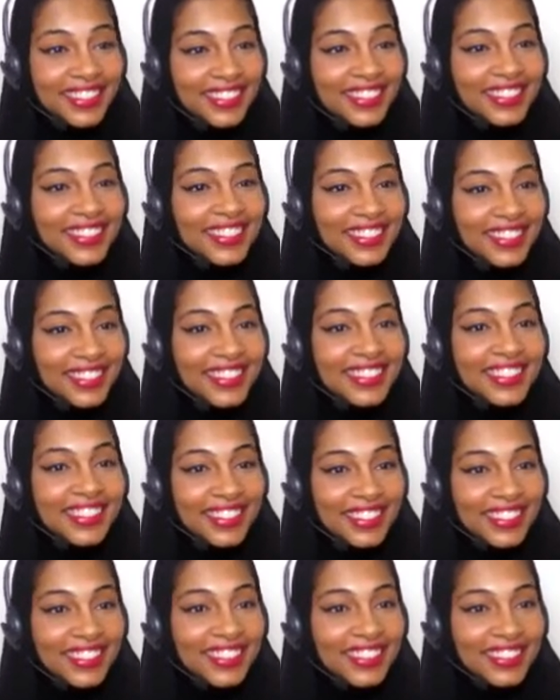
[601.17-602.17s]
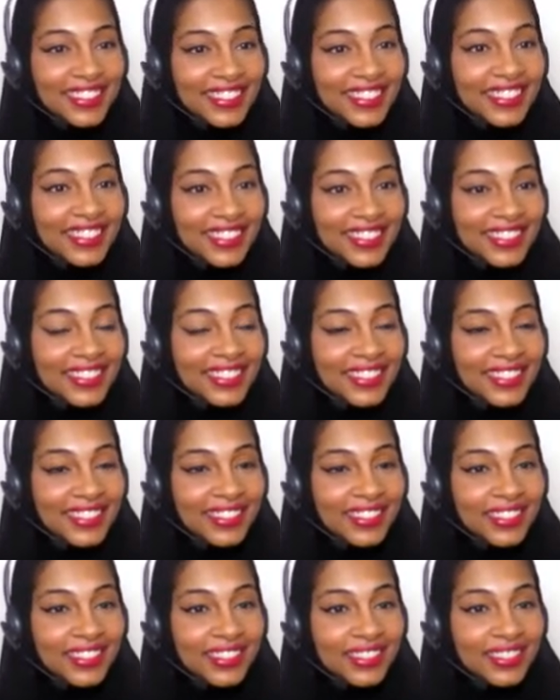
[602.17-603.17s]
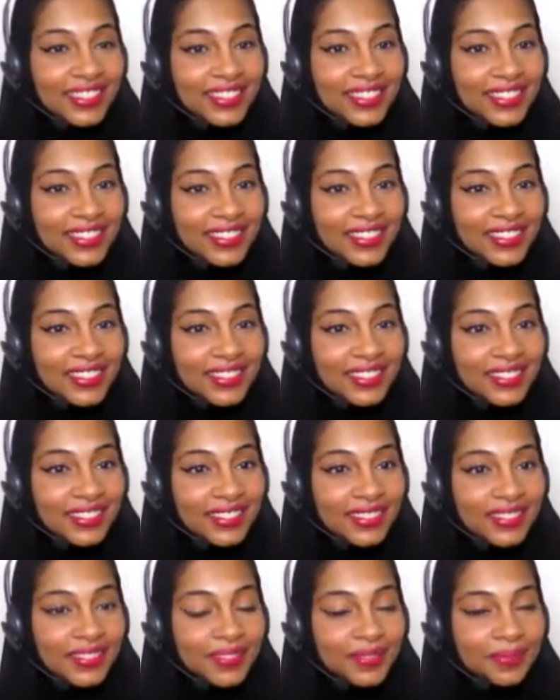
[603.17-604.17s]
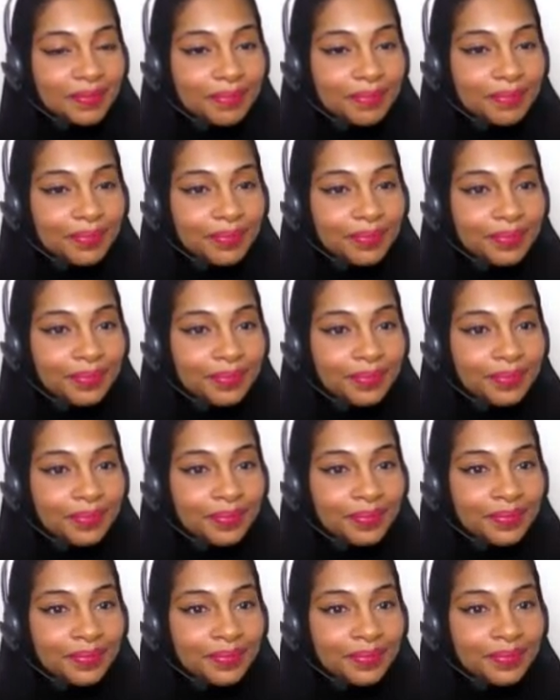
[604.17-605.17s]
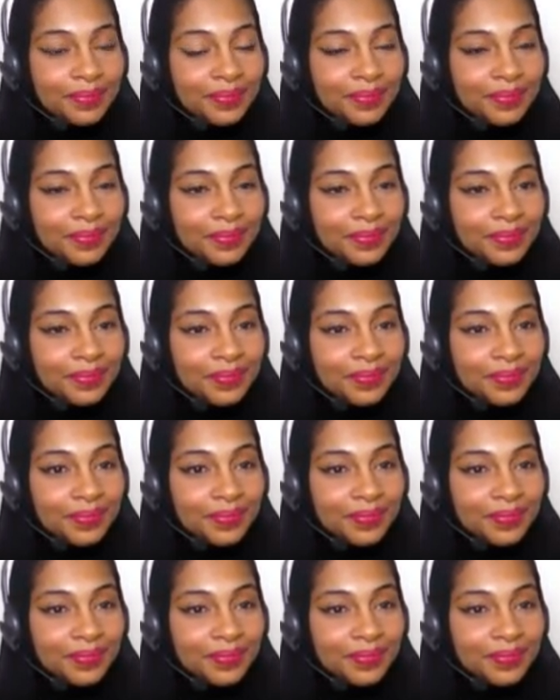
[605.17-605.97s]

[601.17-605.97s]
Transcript: This person isn't speaking.